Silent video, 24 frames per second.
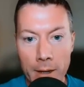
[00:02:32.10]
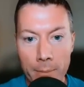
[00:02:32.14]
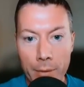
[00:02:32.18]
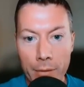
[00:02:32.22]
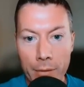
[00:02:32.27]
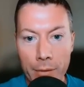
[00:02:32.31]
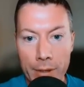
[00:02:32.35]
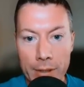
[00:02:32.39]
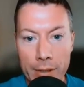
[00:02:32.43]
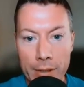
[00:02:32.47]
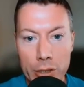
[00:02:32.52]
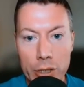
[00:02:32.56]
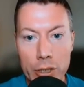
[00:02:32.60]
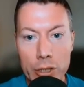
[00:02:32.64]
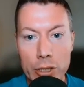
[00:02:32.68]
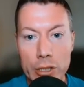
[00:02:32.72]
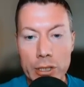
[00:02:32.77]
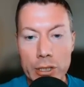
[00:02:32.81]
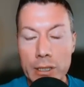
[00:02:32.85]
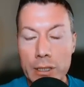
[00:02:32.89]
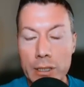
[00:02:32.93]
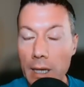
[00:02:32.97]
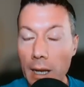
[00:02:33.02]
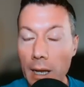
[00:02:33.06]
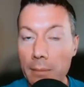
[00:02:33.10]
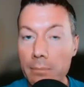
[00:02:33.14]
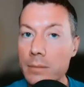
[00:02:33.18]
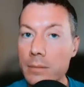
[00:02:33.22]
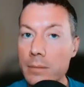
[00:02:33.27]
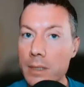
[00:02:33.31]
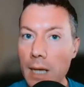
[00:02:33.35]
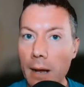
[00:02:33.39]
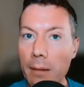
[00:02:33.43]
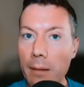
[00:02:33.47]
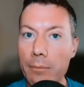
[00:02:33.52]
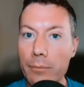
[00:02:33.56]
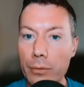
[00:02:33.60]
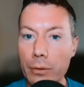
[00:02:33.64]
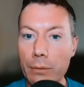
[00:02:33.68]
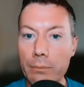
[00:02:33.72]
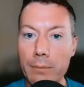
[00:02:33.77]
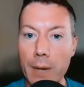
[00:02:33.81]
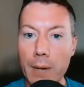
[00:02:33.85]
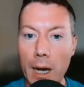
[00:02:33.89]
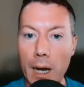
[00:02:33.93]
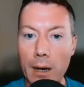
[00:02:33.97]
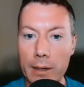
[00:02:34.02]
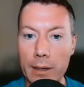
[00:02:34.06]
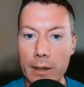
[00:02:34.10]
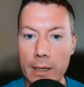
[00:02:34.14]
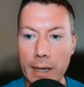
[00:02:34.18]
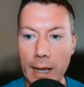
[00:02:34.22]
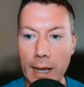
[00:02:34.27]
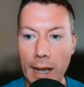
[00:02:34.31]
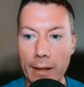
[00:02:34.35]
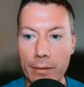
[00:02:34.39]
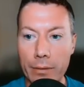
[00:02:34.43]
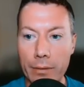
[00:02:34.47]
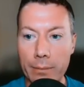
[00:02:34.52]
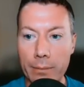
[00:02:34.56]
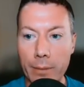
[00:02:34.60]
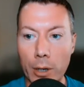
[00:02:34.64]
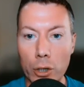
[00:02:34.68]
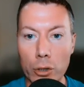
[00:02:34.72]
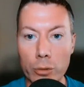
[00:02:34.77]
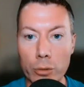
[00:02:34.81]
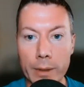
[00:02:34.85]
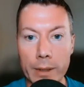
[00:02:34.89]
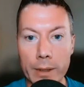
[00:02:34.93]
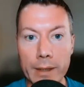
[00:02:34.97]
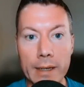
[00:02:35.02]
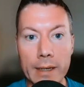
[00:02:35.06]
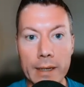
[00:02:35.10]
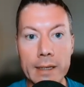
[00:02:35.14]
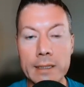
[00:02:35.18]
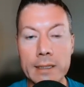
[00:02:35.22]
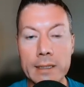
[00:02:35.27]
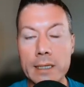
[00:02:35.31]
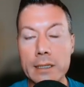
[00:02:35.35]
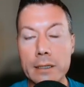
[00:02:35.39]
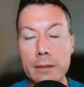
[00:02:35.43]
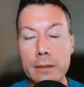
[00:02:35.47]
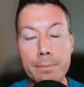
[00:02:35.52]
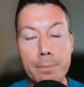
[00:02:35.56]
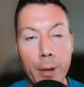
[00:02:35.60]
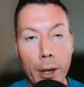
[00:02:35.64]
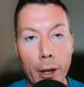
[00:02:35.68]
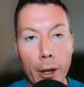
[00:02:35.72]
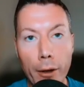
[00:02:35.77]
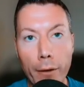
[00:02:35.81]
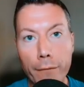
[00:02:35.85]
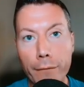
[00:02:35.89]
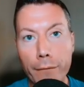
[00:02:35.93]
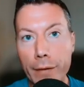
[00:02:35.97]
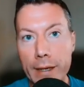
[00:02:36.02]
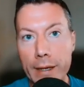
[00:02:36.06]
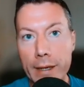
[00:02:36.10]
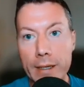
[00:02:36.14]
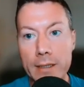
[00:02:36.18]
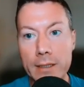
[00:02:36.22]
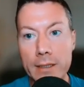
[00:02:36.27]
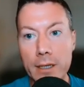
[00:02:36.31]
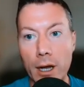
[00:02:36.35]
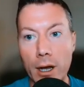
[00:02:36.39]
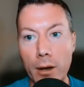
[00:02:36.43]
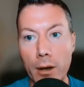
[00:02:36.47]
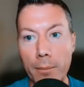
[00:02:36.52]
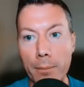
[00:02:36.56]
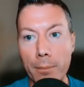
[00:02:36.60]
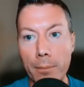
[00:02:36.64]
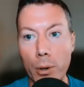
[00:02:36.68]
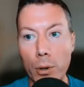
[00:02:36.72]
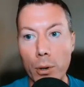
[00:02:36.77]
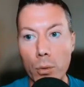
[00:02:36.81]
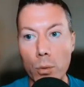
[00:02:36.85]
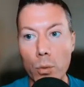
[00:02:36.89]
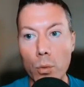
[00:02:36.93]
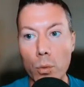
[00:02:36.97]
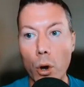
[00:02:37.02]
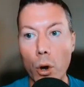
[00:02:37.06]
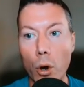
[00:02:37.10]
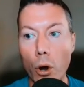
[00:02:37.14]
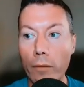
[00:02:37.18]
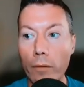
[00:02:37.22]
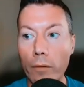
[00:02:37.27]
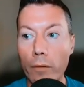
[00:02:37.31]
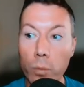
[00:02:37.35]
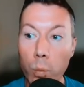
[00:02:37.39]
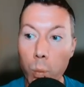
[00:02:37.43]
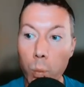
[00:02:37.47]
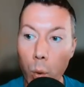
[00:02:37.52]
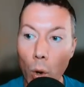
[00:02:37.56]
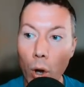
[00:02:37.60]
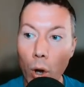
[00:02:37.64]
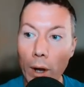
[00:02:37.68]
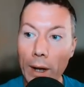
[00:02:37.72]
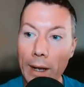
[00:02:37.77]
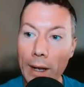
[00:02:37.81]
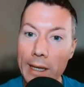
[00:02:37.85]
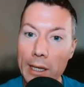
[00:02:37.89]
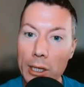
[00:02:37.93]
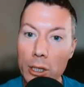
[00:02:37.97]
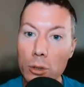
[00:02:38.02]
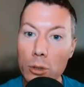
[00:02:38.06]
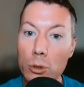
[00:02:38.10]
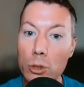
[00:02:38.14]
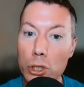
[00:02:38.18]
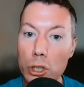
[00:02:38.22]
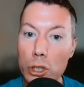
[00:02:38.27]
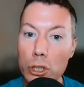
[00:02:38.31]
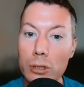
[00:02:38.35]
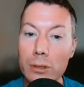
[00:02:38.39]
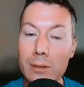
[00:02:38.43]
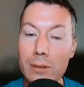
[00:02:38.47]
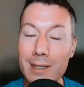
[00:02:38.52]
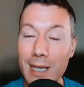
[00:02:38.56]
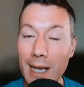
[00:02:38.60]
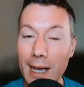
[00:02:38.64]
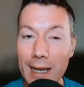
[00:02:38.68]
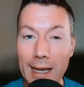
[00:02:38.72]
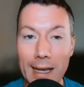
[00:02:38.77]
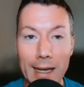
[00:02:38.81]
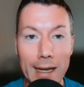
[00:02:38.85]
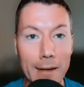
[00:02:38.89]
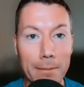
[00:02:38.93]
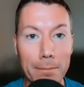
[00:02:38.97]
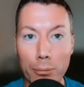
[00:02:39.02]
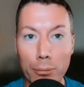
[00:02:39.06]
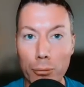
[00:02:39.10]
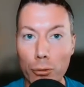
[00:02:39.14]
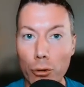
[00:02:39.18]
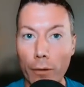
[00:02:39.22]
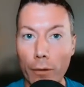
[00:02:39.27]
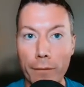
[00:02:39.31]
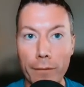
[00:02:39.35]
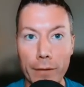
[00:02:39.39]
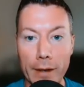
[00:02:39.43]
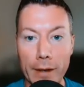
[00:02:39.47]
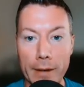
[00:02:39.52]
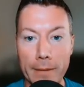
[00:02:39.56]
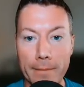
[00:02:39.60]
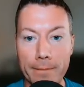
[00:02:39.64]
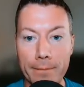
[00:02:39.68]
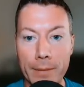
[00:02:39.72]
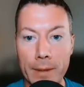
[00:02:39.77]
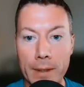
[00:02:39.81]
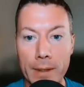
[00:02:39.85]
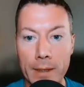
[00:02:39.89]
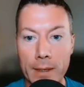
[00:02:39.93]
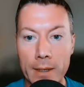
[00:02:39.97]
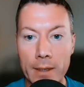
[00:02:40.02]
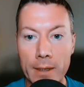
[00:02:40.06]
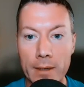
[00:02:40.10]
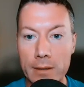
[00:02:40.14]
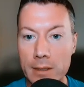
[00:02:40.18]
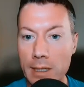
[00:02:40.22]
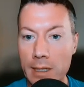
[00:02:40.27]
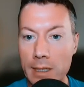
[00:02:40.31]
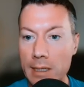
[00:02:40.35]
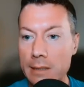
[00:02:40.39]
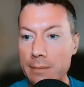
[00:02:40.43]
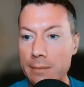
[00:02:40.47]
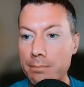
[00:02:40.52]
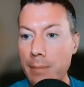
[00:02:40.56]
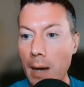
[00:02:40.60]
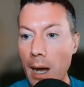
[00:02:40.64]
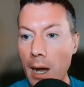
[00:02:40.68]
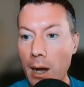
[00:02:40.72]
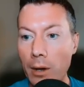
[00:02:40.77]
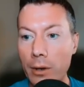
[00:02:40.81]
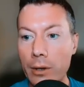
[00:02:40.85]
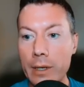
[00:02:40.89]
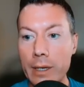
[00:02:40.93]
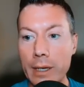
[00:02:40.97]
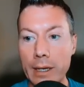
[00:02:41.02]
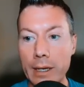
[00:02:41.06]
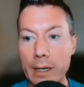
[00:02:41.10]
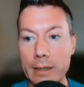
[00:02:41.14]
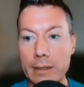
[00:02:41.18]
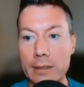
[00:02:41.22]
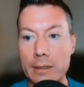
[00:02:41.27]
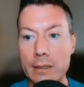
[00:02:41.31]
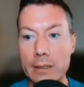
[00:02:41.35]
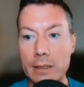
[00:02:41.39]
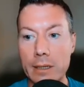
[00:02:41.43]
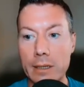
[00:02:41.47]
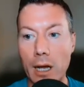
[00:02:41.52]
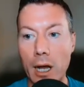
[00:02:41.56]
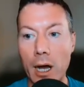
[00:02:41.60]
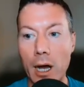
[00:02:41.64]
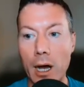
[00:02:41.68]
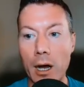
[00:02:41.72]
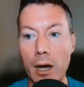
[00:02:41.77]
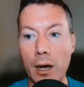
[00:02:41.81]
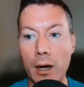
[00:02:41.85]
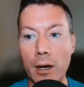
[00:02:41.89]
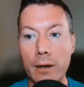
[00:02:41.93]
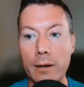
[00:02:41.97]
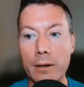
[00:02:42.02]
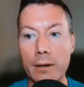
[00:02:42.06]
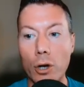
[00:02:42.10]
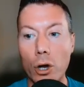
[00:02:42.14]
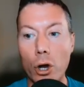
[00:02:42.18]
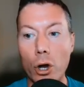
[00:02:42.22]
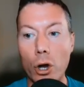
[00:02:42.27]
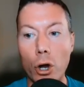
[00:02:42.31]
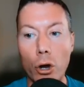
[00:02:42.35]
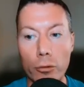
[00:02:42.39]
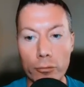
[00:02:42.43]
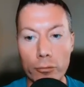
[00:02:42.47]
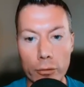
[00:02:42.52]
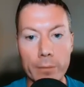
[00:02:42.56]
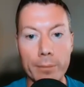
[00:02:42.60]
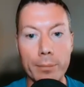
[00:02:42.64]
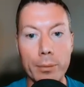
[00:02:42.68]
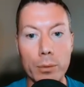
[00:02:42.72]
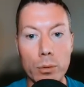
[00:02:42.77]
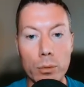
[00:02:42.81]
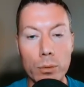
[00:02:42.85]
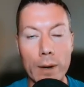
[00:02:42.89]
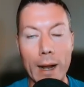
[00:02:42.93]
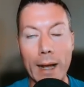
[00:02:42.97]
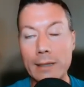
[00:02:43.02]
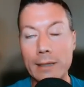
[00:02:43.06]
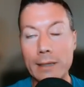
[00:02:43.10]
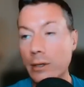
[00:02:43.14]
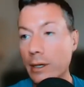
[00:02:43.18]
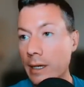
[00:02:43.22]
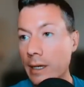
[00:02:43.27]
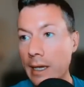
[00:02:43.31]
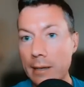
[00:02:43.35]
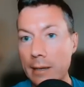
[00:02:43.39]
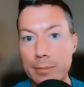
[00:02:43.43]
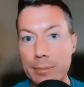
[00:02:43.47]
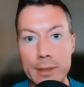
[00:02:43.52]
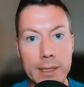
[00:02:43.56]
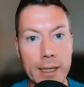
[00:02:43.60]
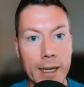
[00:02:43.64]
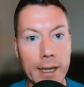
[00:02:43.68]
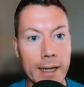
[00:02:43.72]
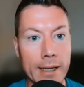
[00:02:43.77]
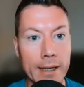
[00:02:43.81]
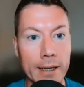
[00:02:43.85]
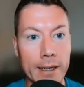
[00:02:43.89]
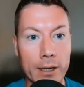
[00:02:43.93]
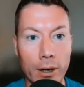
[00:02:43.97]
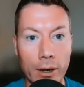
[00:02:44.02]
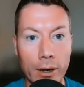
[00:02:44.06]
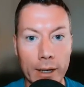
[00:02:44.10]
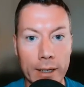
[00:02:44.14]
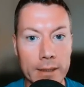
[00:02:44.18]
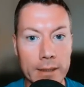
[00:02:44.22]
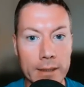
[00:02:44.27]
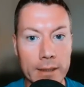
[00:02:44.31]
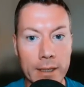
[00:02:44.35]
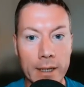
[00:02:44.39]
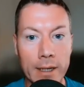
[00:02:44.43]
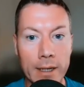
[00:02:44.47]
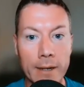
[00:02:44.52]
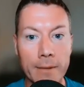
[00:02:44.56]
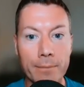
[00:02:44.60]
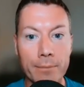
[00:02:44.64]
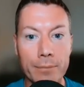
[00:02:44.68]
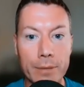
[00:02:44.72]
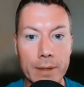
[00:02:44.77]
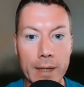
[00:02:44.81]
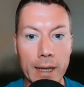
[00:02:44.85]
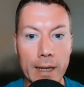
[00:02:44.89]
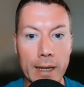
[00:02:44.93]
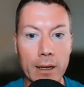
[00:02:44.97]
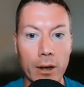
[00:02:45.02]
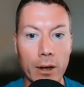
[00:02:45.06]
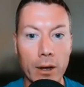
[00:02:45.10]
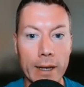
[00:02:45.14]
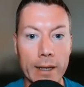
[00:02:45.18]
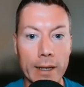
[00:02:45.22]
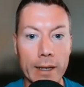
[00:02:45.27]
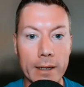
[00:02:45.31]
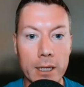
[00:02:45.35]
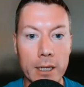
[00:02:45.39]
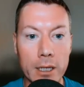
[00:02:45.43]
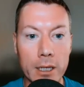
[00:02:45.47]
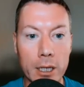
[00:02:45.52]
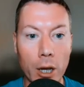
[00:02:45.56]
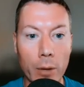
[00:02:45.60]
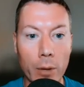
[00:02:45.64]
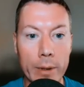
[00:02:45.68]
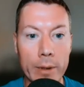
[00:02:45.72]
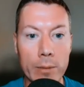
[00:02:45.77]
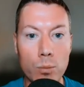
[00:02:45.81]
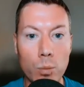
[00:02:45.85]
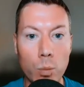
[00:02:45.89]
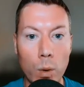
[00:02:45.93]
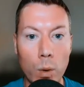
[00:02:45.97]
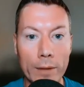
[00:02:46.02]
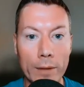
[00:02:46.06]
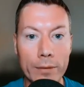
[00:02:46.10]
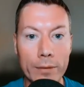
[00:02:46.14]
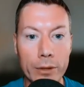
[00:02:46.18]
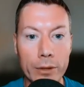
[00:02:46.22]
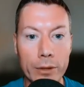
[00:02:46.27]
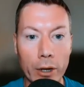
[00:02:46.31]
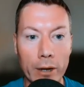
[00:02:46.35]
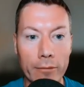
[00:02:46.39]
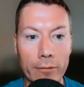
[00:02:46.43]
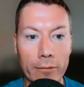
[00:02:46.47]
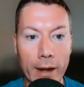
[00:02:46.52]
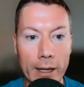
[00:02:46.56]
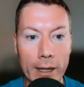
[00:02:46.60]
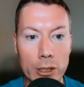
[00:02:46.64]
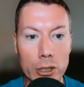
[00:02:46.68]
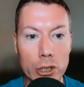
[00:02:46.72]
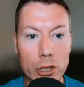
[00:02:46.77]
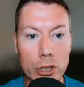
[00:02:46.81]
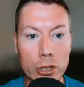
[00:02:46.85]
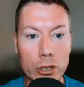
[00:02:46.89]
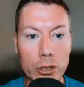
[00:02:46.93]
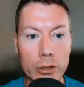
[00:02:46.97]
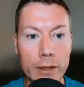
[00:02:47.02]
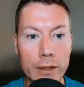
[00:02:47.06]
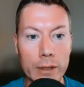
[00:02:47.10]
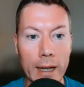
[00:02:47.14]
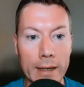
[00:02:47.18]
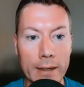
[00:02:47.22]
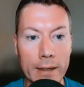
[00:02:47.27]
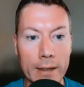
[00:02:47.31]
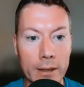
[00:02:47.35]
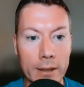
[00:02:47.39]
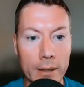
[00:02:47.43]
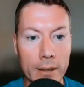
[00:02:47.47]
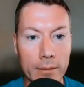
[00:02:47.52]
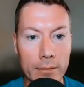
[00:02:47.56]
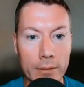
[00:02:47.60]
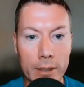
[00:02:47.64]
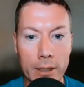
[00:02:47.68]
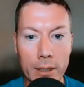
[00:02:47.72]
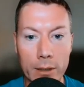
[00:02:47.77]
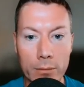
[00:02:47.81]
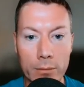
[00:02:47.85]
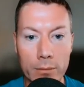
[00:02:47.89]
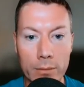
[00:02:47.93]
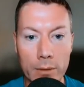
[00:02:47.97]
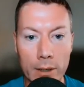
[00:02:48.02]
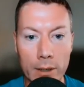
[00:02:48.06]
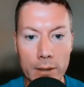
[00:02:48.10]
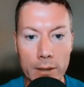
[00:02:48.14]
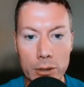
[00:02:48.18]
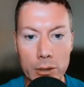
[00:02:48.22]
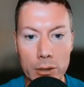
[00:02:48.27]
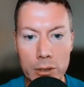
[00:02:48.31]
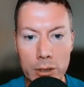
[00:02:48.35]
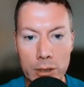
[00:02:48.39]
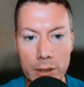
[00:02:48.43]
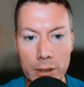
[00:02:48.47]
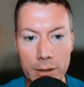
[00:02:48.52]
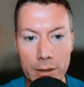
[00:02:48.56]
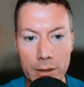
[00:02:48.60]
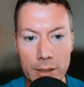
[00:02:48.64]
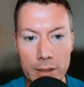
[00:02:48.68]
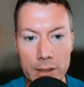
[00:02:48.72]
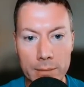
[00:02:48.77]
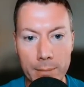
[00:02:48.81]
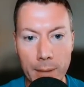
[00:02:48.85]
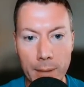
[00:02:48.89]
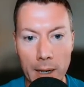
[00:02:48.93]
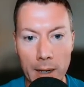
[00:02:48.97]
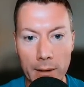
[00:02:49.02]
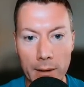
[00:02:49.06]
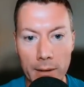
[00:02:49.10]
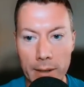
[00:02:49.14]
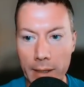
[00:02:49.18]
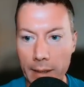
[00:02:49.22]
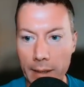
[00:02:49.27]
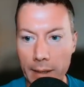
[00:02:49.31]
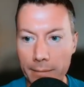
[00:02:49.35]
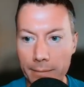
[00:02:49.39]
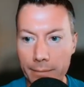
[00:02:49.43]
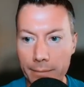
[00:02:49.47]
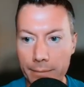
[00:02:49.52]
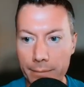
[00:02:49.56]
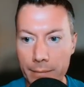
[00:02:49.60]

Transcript: But this just sums up the market at the moment. And this is a perfect example of why you should take profit, because these markets are horrible. As I keep saying, guys, they like go in one direction. And, you know, like just look at this market.